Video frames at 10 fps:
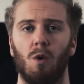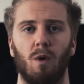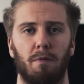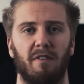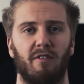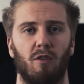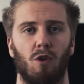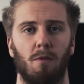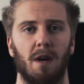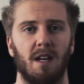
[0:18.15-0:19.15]
will
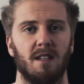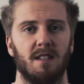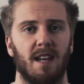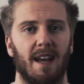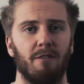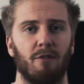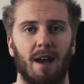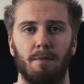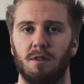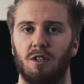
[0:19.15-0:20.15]
perform 10
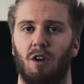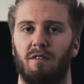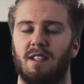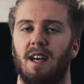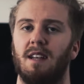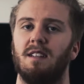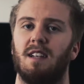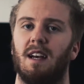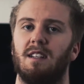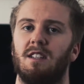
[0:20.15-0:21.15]
reps of 10
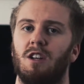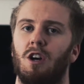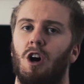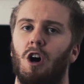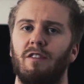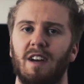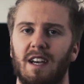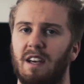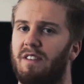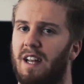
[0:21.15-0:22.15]
sets of
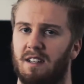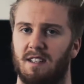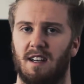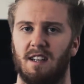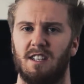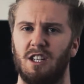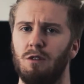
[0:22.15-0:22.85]
a given exercise,